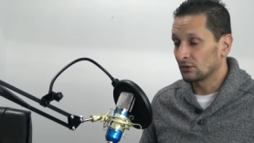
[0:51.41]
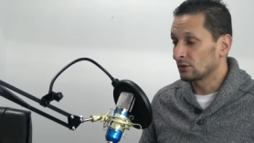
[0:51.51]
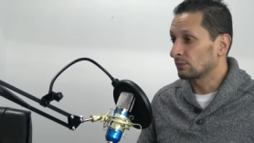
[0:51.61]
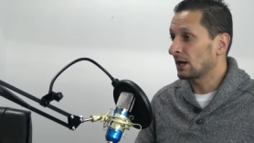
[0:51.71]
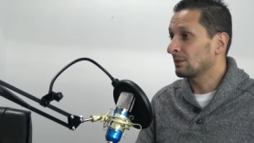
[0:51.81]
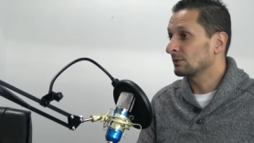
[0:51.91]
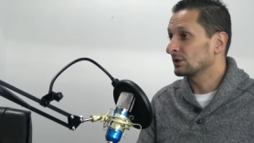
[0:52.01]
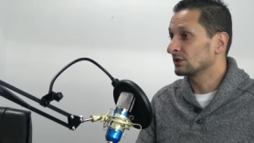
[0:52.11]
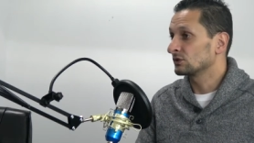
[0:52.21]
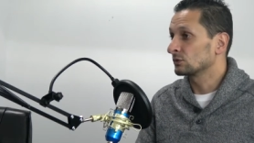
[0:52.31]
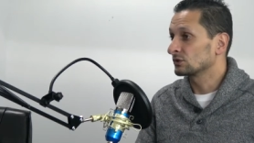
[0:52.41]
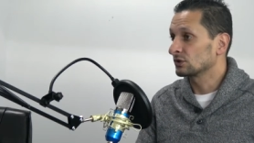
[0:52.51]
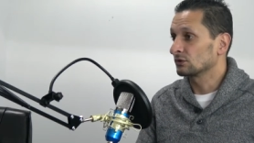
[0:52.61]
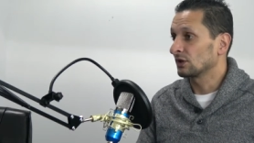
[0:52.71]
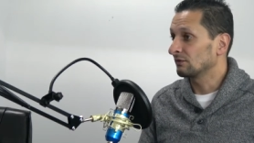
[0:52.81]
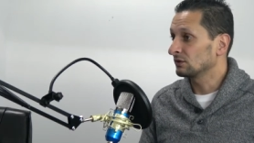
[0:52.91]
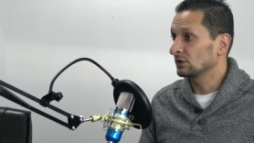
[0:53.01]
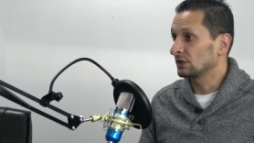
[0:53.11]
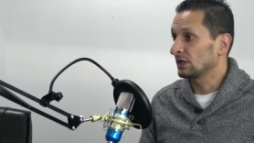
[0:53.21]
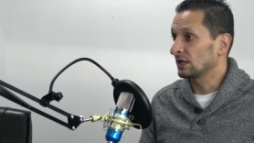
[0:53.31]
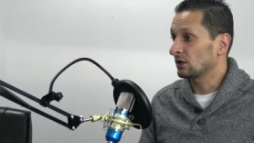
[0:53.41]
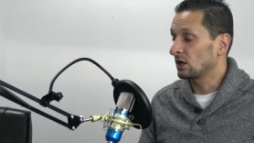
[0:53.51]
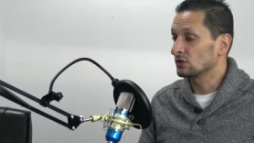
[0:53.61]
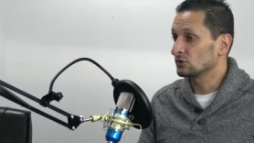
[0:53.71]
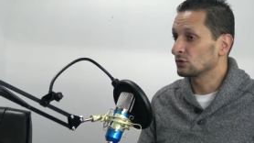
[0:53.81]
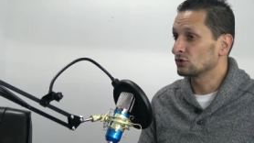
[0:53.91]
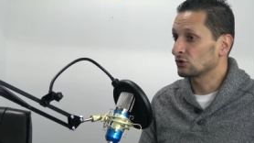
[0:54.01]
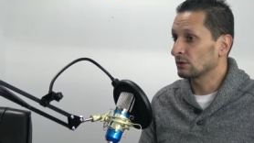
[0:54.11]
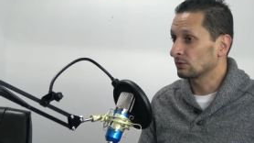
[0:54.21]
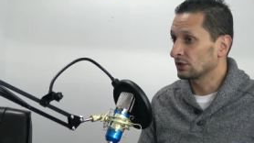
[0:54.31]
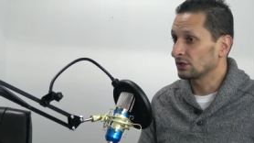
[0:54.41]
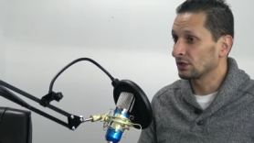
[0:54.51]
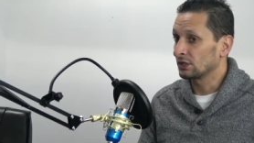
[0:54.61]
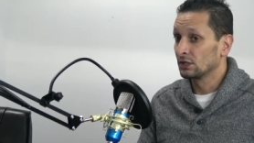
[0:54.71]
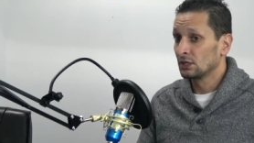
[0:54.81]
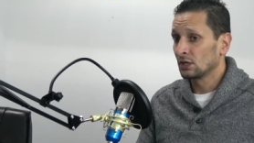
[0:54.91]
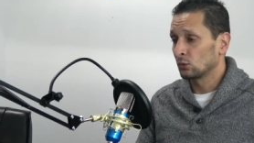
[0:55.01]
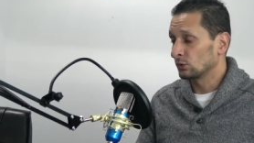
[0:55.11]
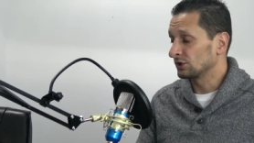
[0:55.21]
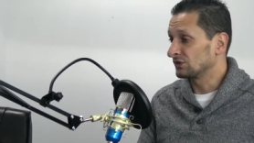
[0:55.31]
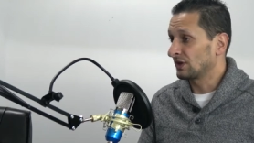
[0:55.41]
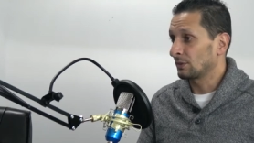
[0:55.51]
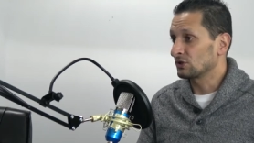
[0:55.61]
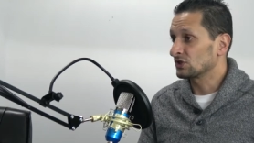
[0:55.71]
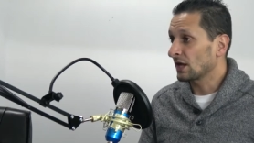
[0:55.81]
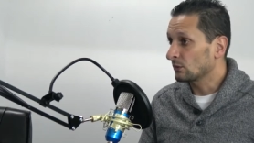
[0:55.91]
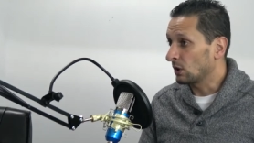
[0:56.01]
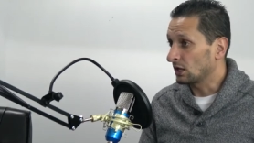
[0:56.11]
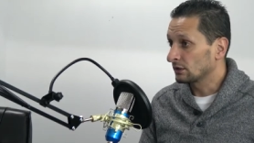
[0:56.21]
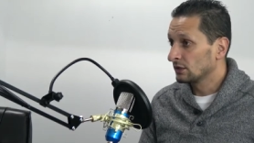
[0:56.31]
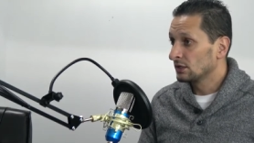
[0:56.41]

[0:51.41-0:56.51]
their property to a certain level that caused you to trip, like a, a really damaged sidewalk?